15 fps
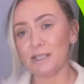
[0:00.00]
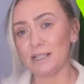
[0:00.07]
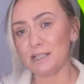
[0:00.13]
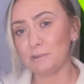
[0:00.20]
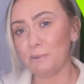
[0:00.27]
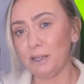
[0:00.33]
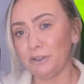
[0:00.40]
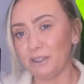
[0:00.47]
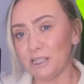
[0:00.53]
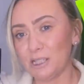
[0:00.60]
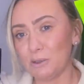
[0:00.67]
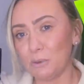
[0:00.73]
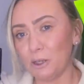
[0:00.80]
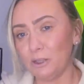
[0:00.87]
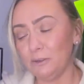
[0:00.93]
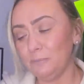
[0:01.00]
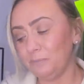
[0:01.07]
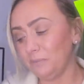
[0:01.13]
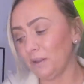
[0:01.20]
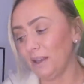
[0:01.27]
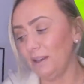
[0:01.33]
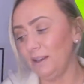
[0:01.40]
as I smelt this one
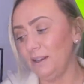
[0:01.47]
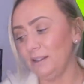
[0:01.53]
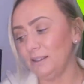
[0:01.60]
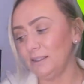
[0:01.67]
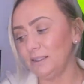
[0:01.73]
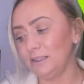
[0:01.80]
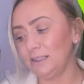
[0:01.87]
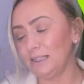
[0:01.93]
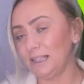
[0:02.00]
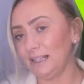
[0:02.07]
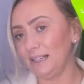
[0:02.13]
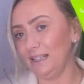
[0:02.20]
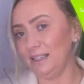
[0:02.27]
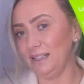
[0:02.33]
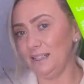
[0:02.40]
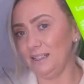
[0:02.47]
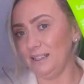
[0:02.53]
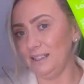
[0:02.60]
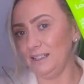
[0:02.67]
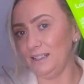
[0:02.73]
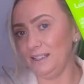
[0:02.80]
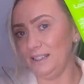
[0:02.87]
that
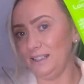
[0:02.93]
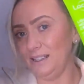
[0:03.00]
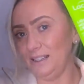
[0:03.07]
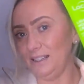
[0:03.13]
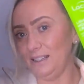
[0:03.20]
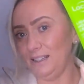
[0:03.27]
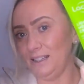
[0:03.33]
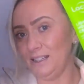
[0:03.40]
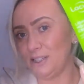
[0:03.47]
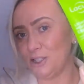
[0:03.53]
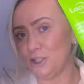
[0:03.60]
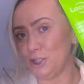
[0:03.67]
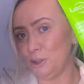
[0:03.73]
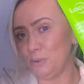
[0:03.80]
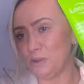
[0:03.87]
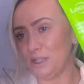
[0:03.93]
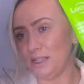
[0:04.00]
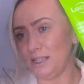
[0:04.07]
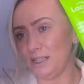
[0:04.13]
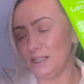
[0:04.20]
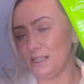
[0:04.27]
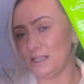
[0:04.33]
it's a dupe to
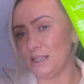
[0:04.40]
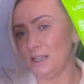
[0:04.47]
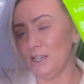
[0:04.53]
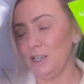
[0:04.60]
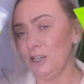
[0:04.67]
this.